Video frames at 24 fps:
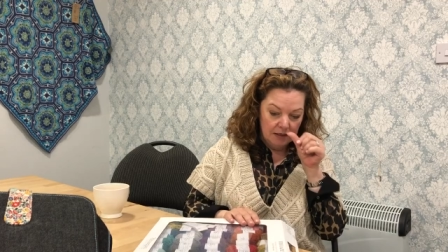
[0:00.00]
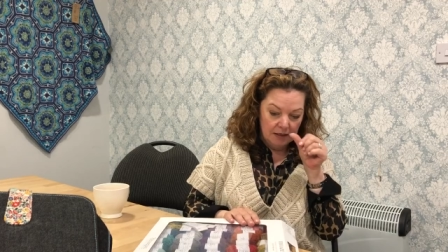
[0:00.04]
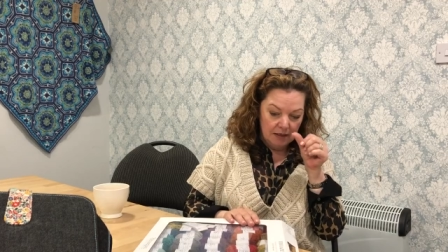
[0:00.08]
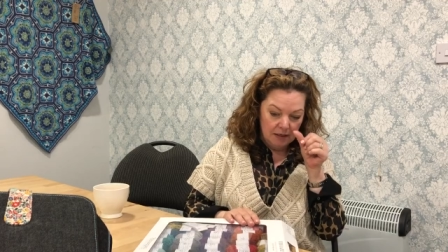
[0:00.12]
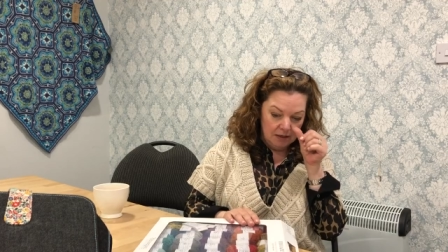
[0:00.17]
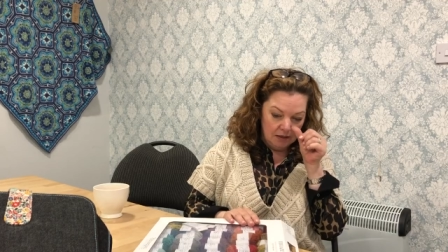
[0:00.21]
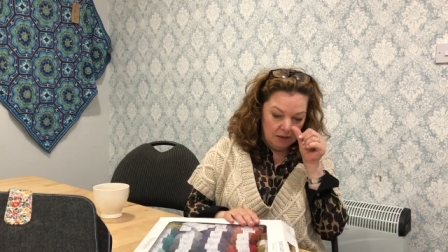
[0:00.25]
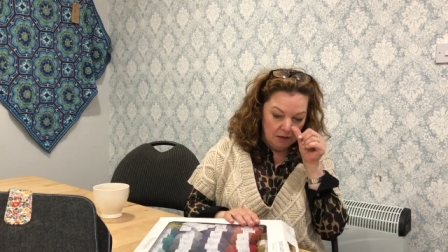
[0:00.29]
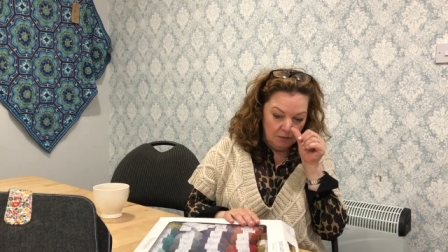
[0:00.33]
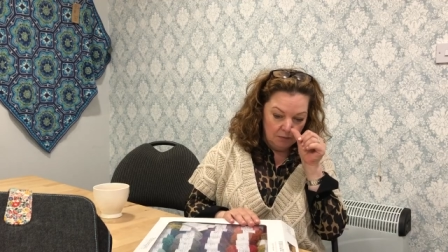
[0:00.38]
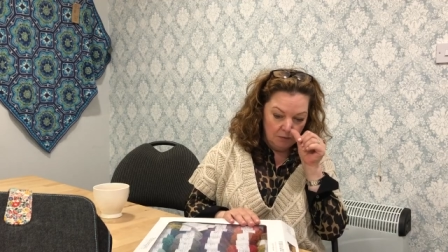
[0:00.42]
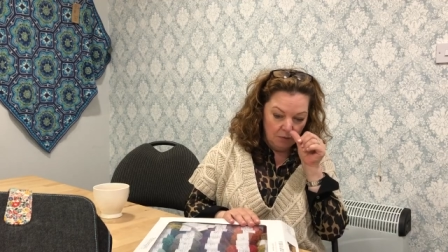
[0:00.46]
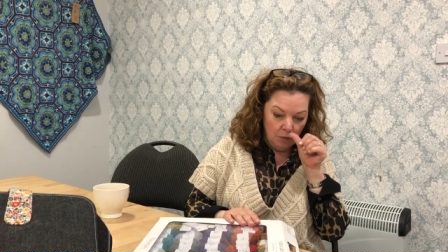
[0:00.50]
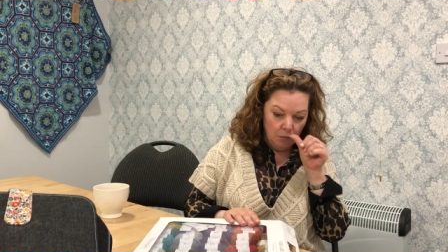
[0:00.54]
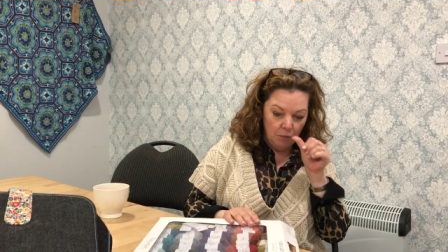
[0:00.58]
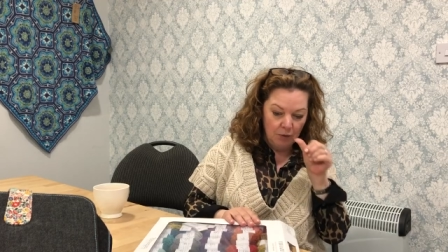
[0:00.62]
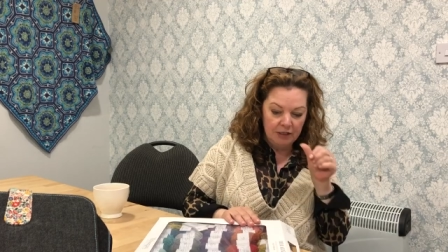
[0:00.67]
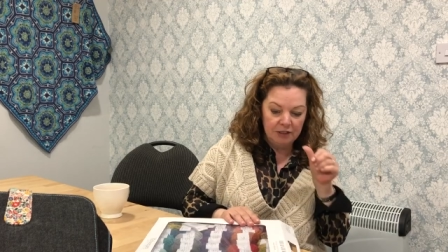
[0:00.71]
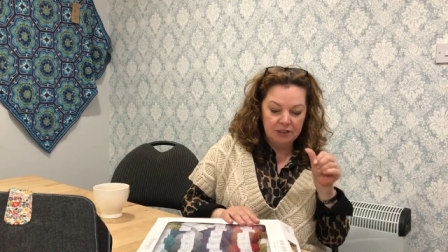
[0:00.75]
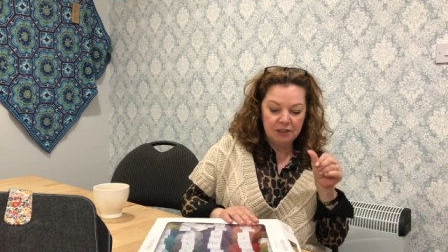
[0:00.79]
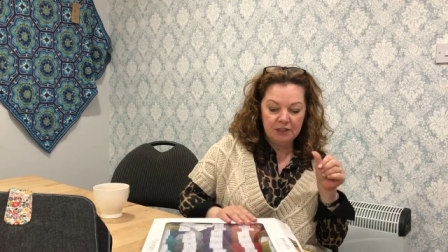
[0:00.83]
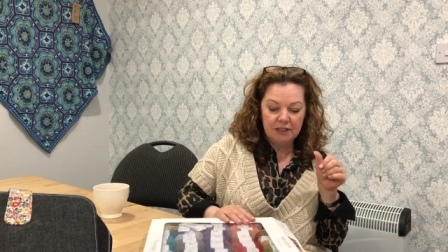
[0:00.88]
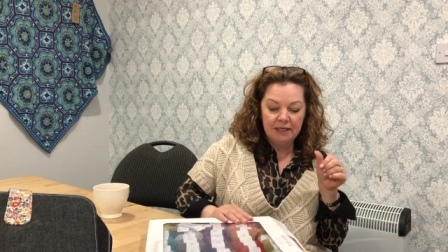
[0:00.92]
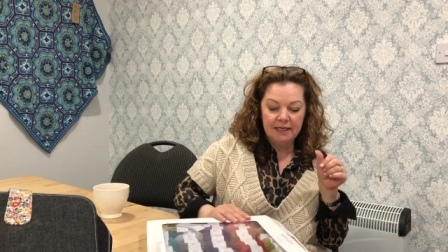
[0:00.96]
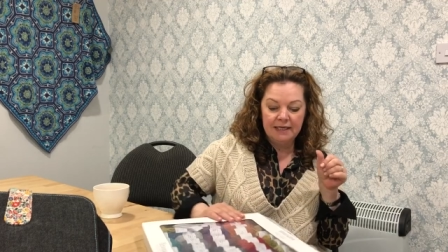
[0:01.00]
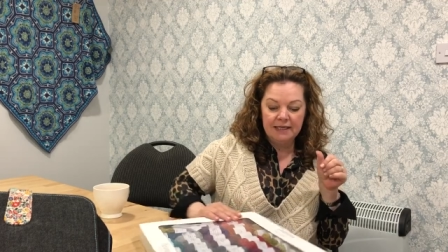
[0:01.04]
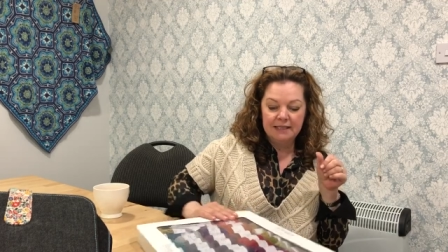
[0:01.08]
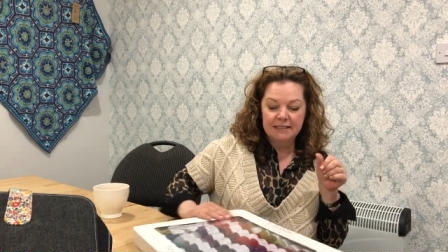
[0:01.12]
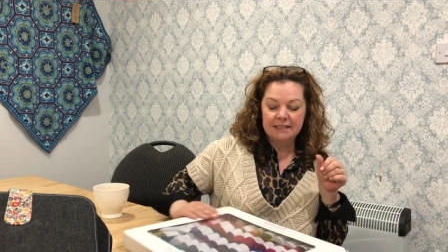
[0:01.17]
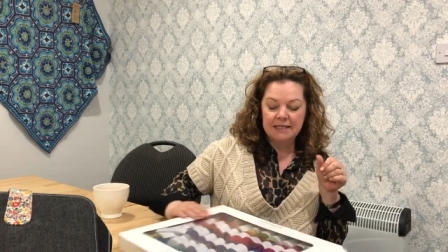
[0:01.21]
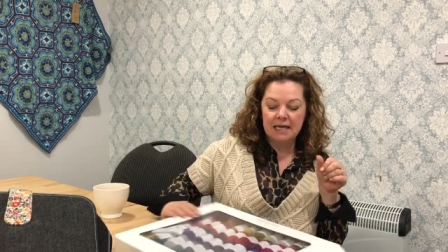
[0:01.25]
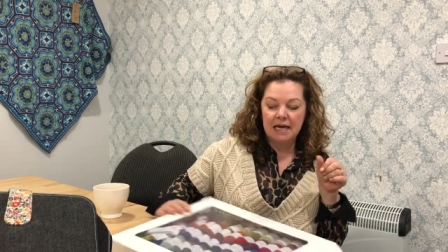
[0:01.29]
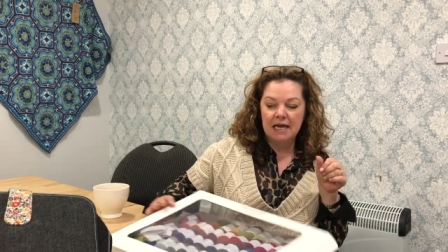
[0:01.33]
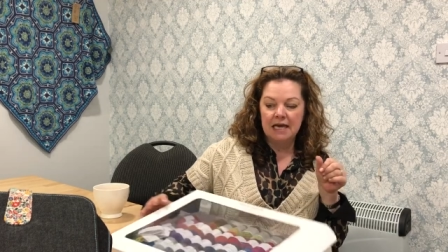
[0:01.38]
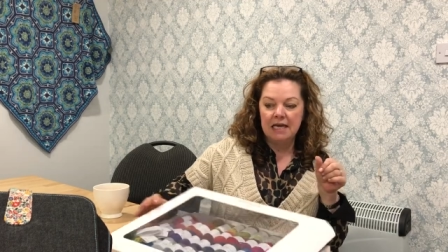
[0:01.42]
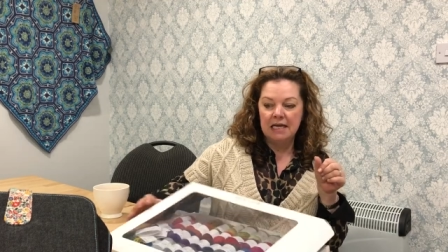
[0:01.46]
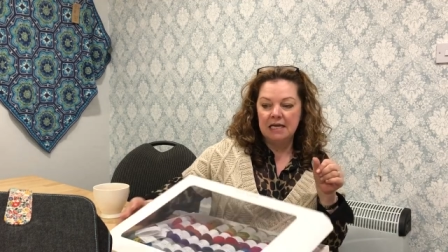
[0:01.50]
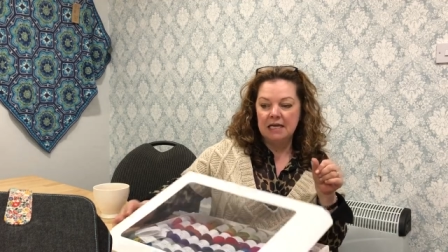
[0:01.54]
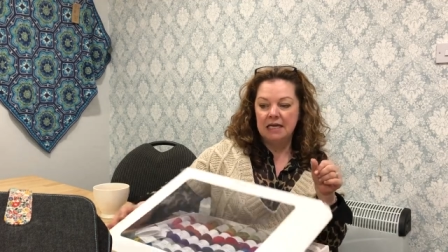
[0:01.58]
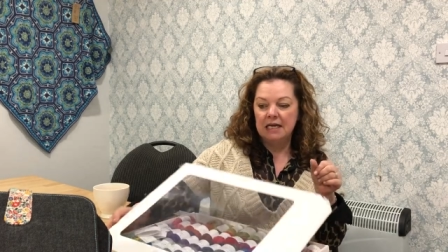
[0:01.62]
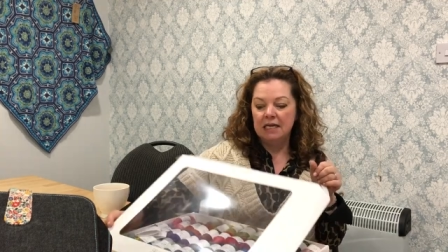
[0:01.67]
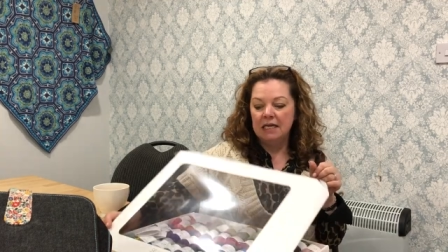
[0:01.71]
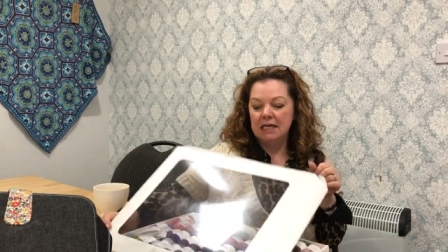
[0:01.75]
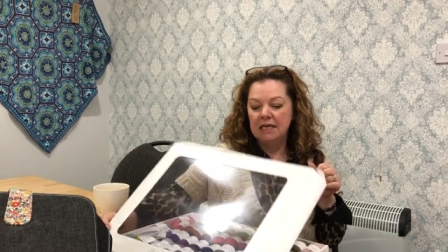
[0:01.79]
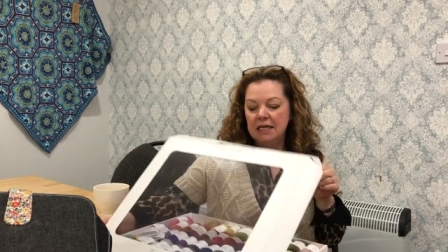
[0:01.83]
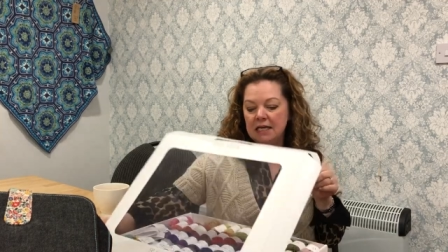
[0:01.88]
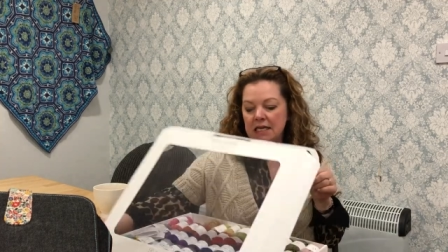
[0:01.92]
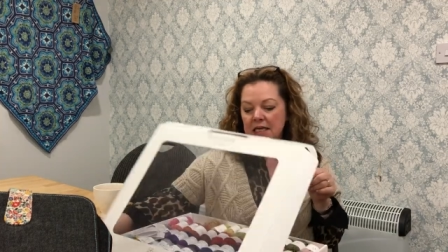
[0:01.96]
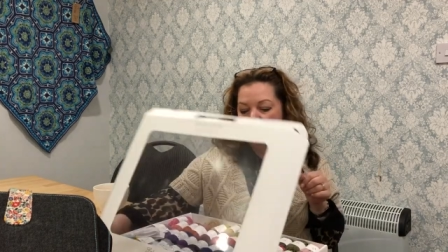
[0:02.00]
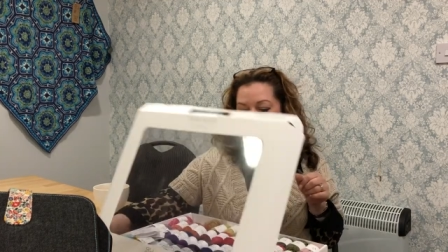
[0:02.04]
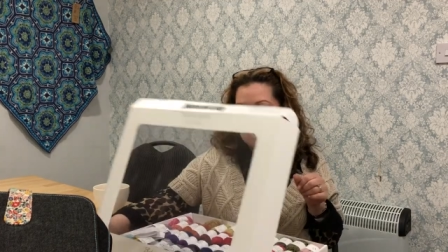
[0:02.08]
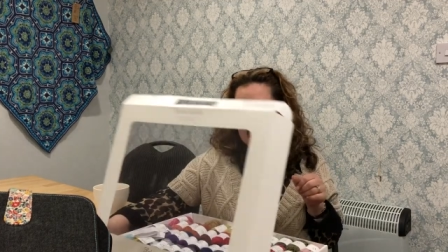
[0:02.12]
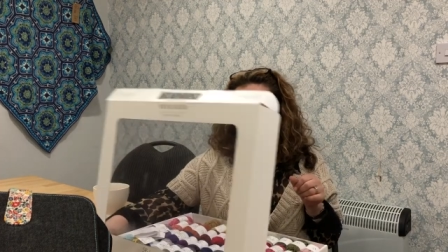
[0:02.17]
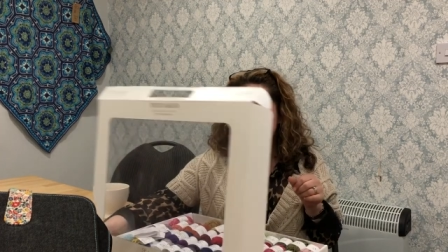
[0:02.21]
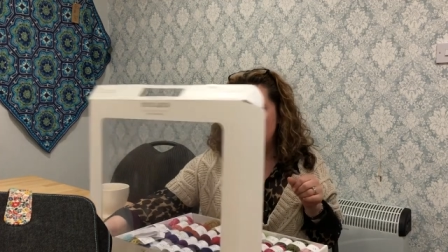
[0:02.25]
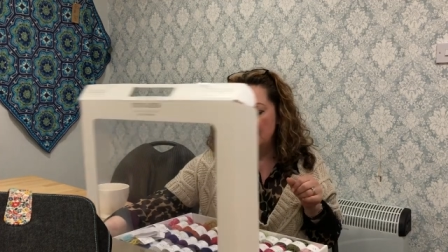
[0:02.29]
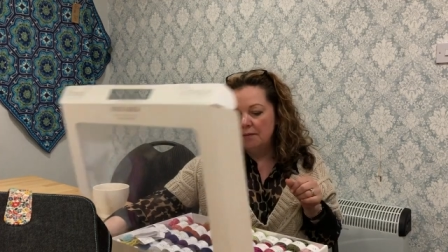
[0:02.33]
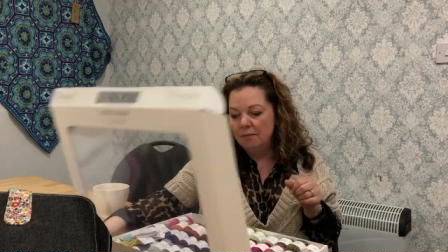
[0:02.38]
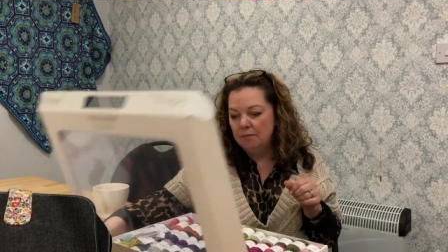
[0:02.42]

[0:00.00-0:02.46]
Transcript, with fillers: um, which is a